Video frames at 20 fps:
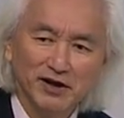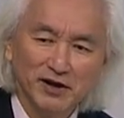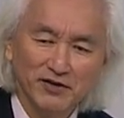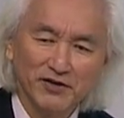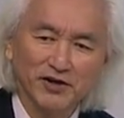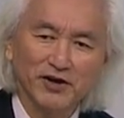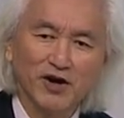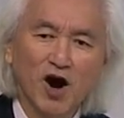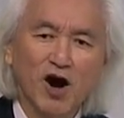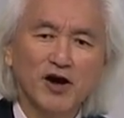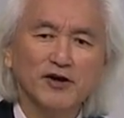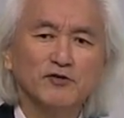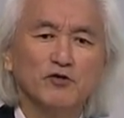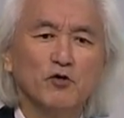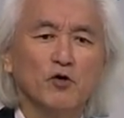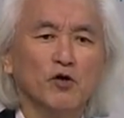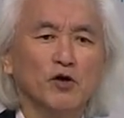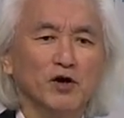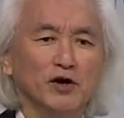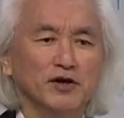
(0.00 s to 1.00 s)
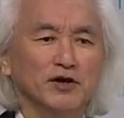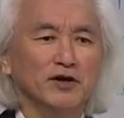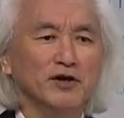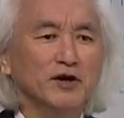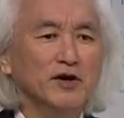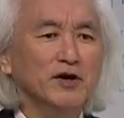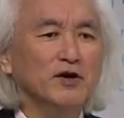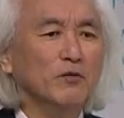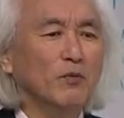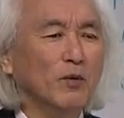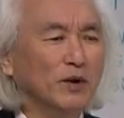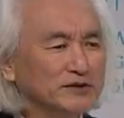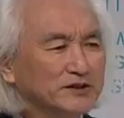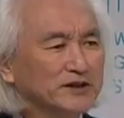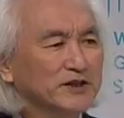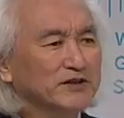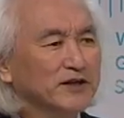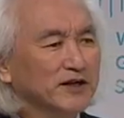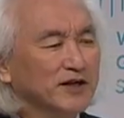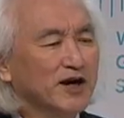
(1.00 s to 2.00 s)
The Concorde,
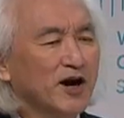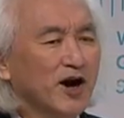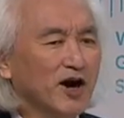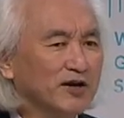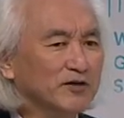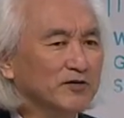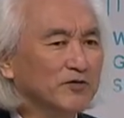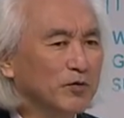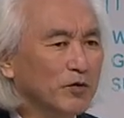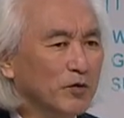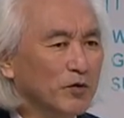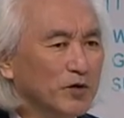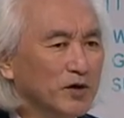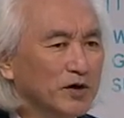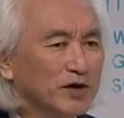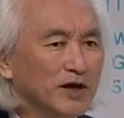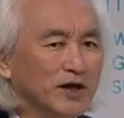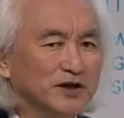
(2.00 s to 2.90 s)
wasn't the Concorde